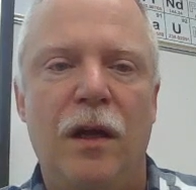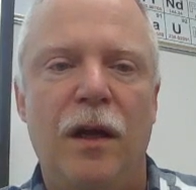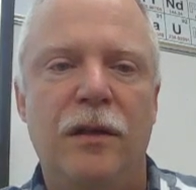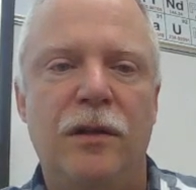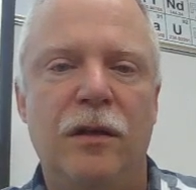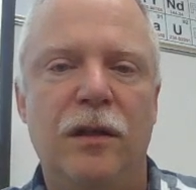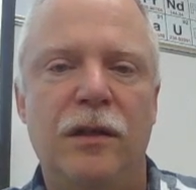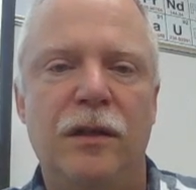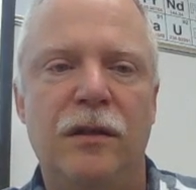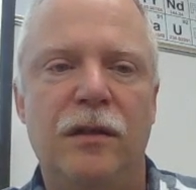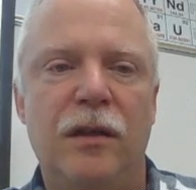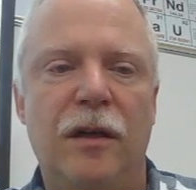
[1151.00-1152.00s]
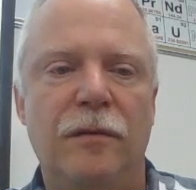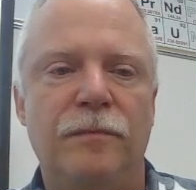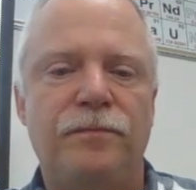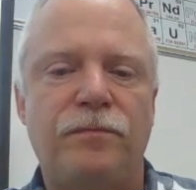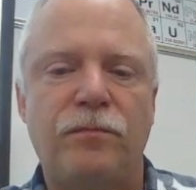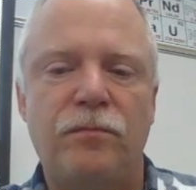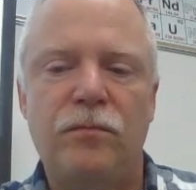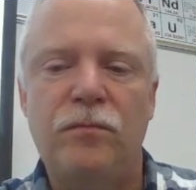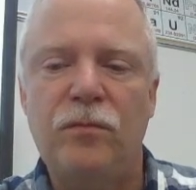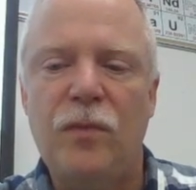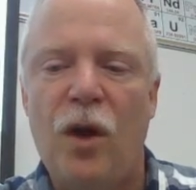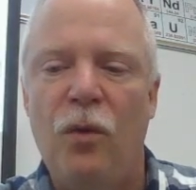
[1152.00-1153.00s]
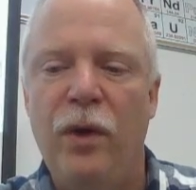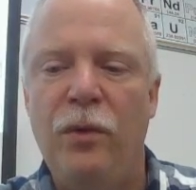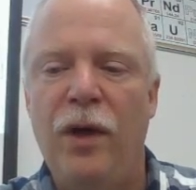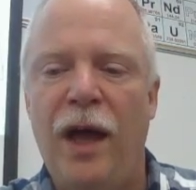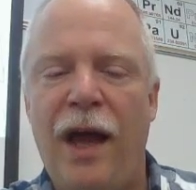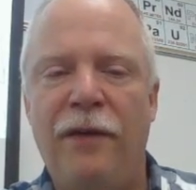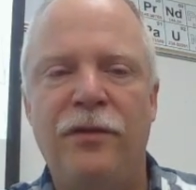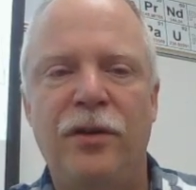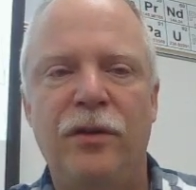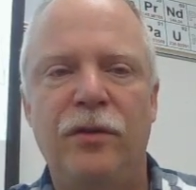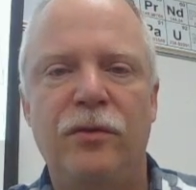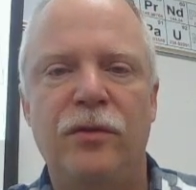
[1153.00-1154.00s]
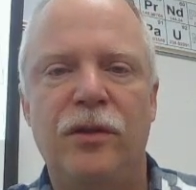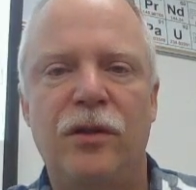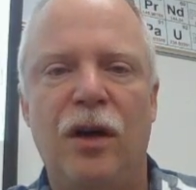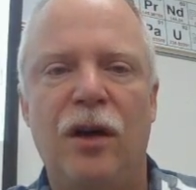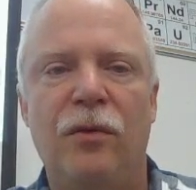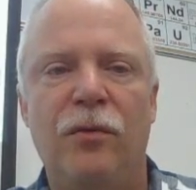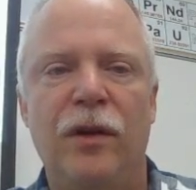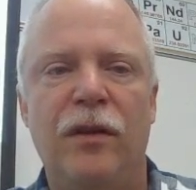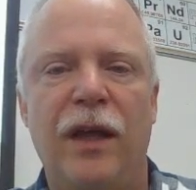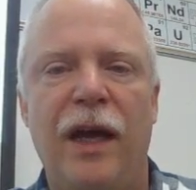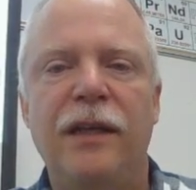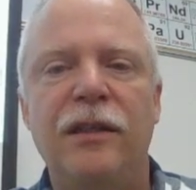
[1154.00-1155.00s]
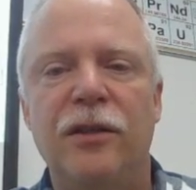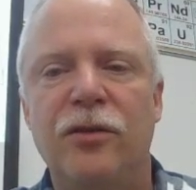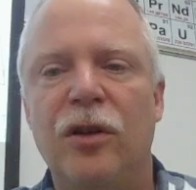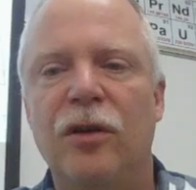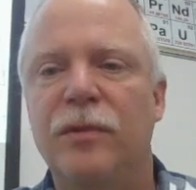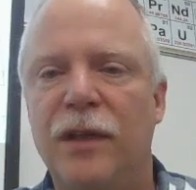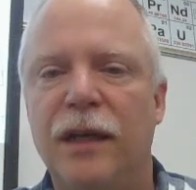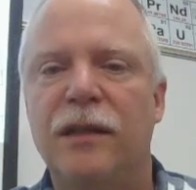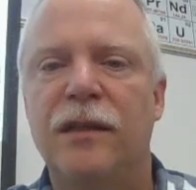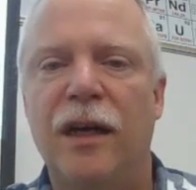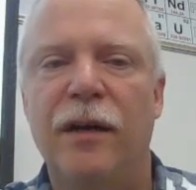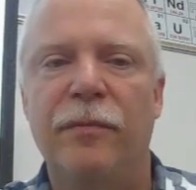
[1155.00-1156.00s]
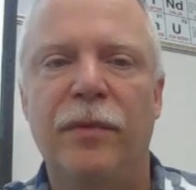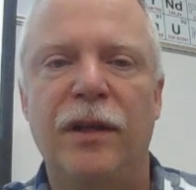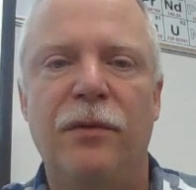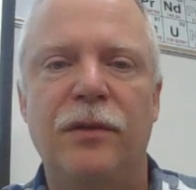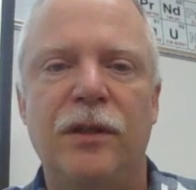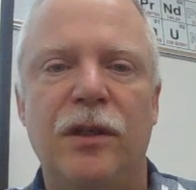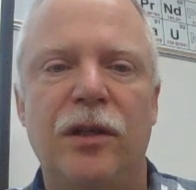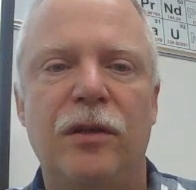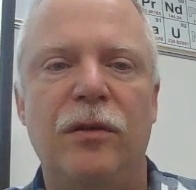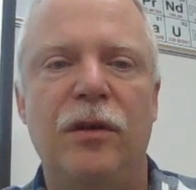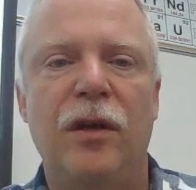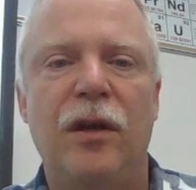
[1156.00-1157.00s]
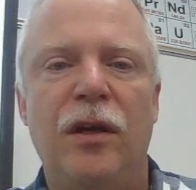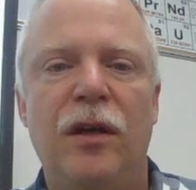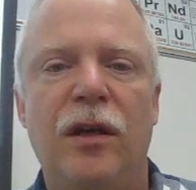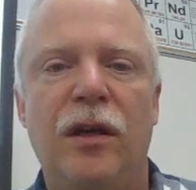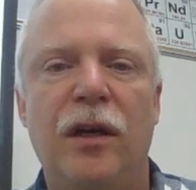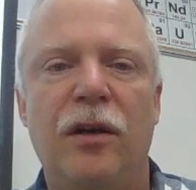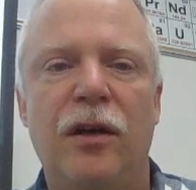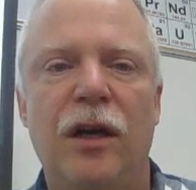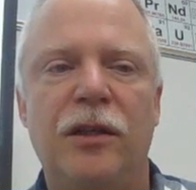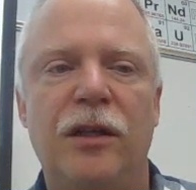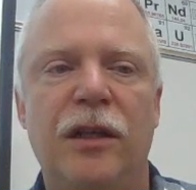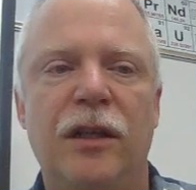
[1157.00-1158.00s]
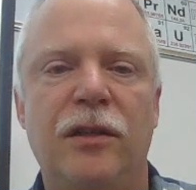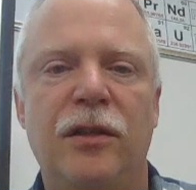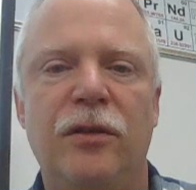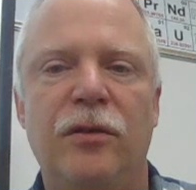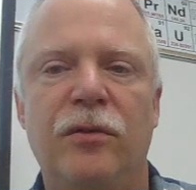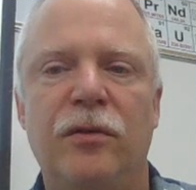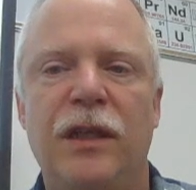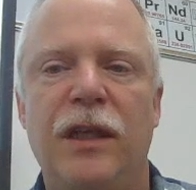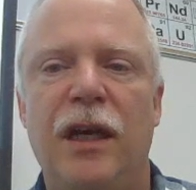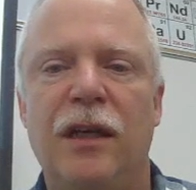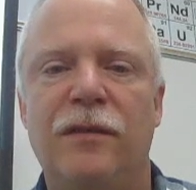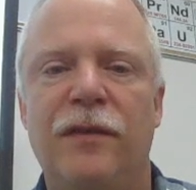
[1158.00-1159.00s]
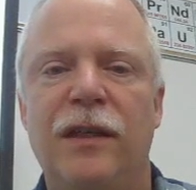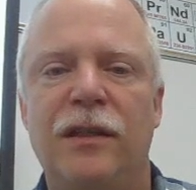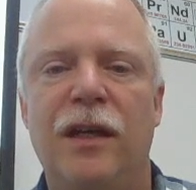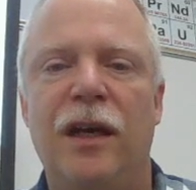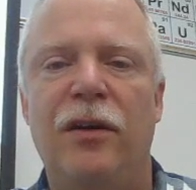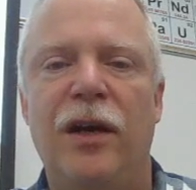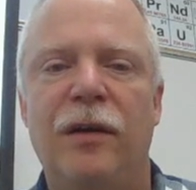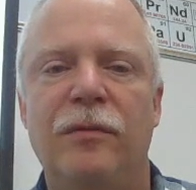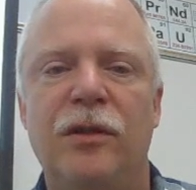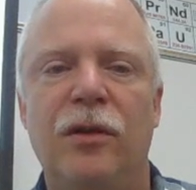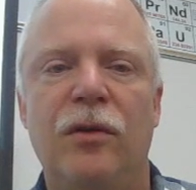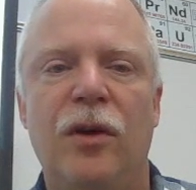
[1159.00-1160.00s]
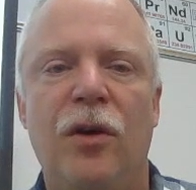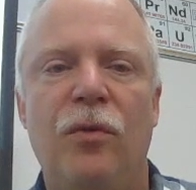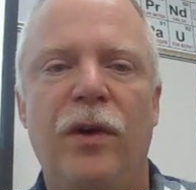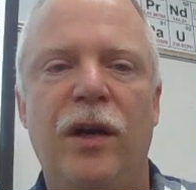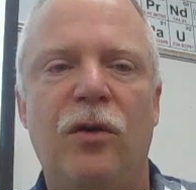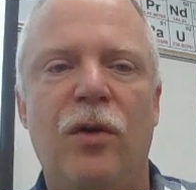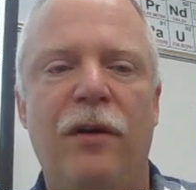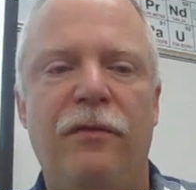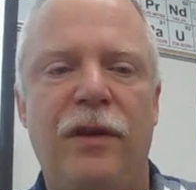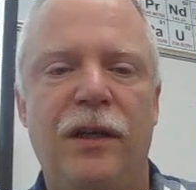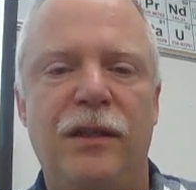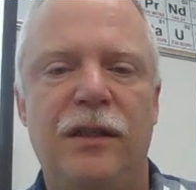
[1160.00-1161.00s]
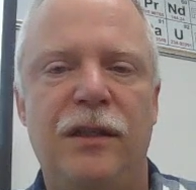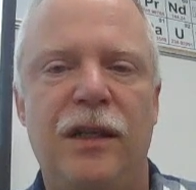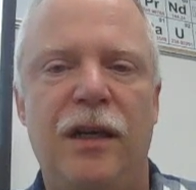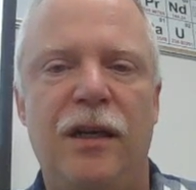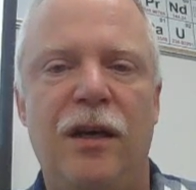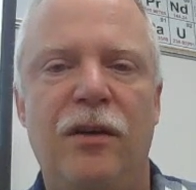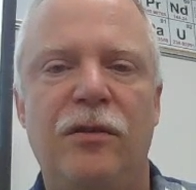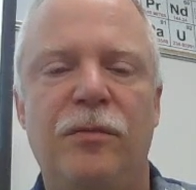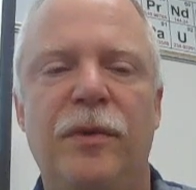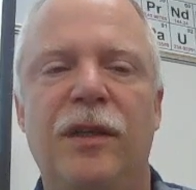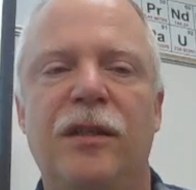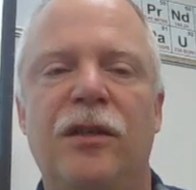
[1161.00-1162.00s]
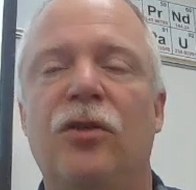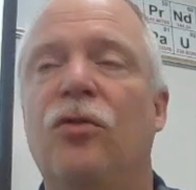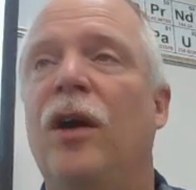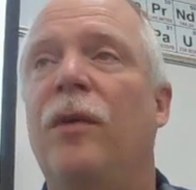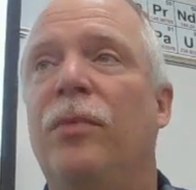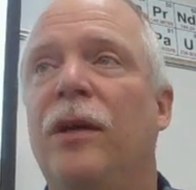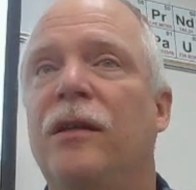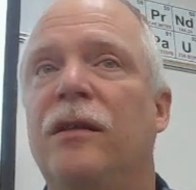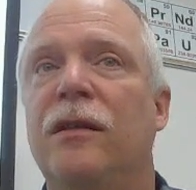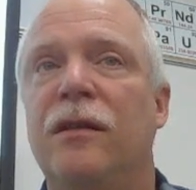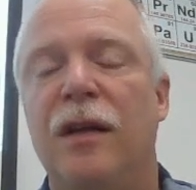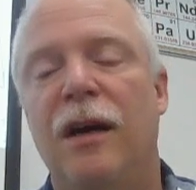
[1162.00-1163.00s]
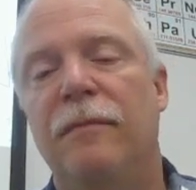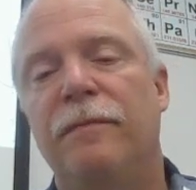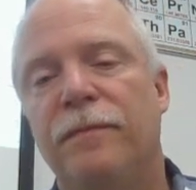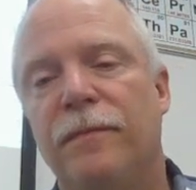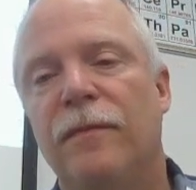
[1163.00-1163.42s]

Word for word: And so this is, um, we will have to start with azeotropes next time, but that was a good, Good introduction into T X phase diagrams. So we didn't quite finish this set of notes, but this is a great place to stop.